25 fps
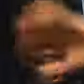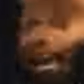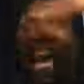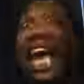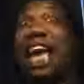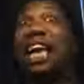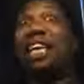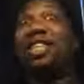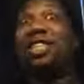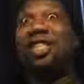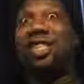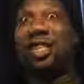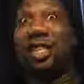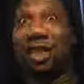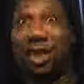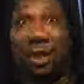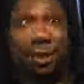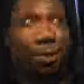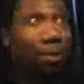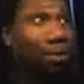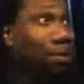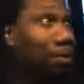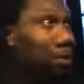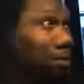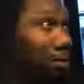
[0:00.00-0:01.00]

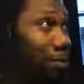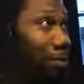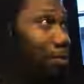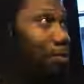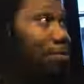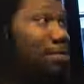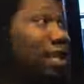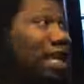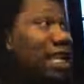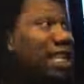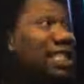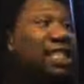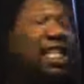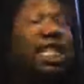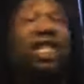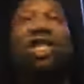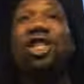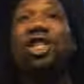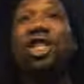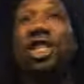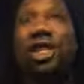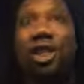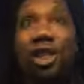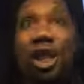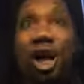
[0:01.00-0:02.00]
Asians,
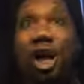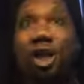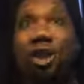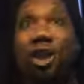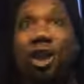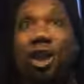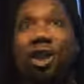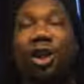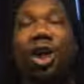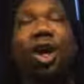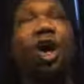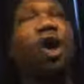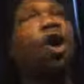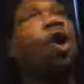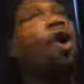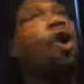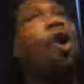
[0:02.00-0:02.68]
indigenous cultures